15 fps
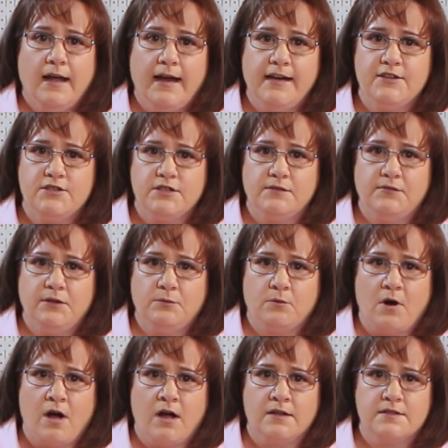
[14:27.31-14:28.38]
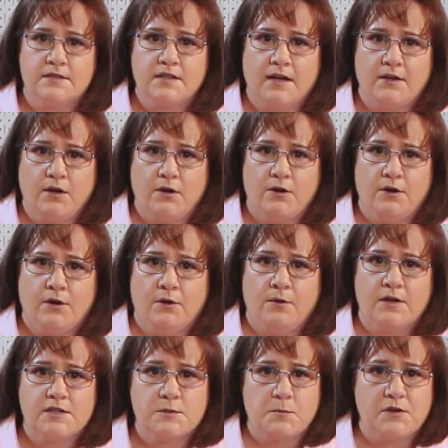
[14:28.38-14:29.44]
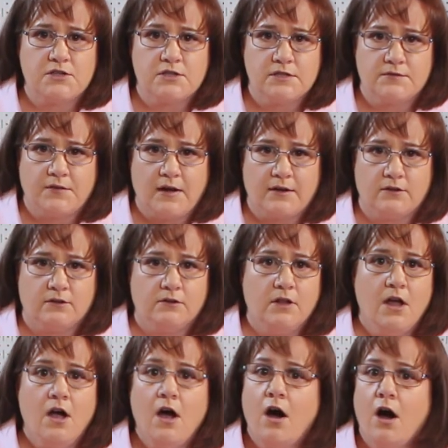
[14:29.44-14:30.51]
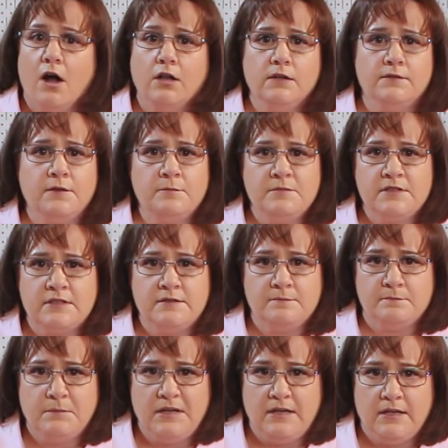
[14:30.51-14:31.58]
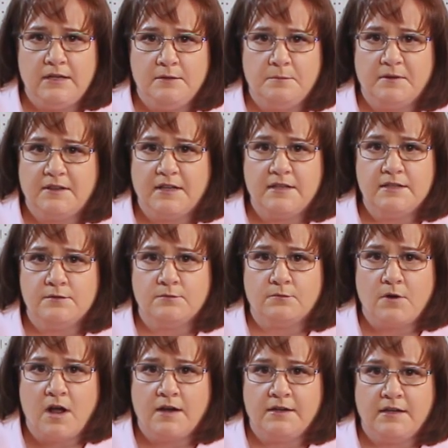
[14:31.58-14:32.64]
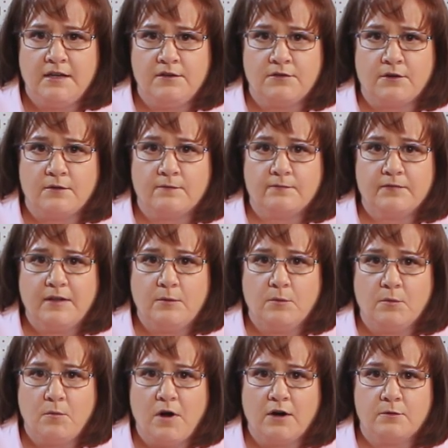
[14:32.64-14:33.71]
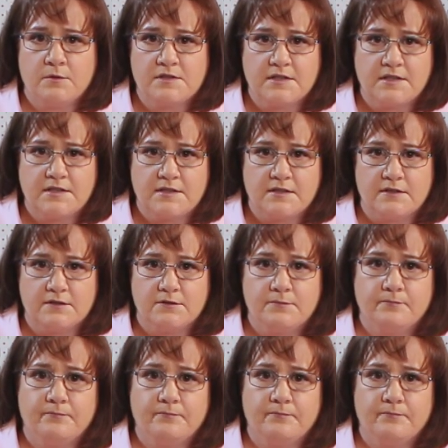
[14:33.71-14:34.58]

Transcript: HTV Ront, Zykoto, Expressions Vinyl, all of them didn't bead, but they didn't run either. They were water resistant.